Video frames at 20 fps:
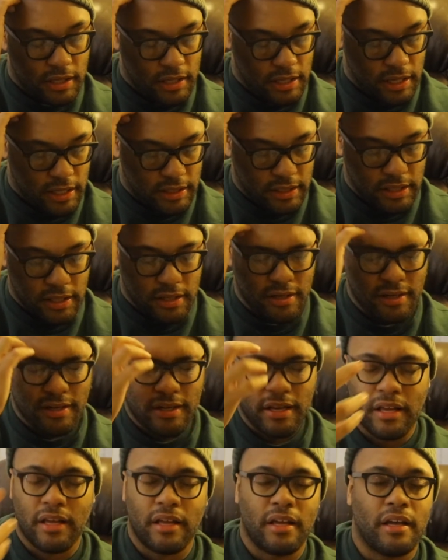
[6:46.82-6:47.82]
At the end of the
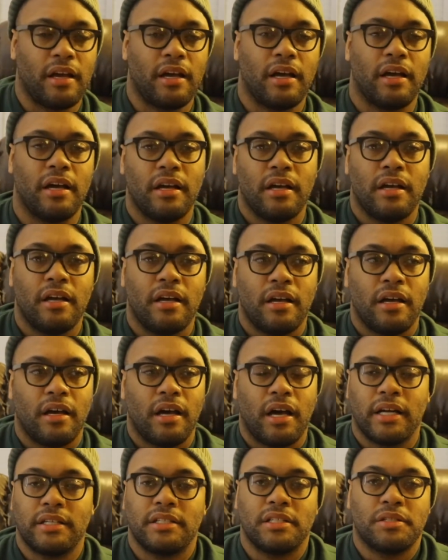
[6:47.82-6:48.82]
day,
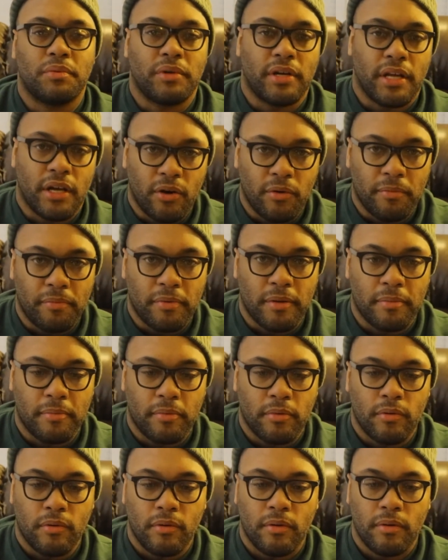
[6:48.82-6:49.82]
I just want to help people.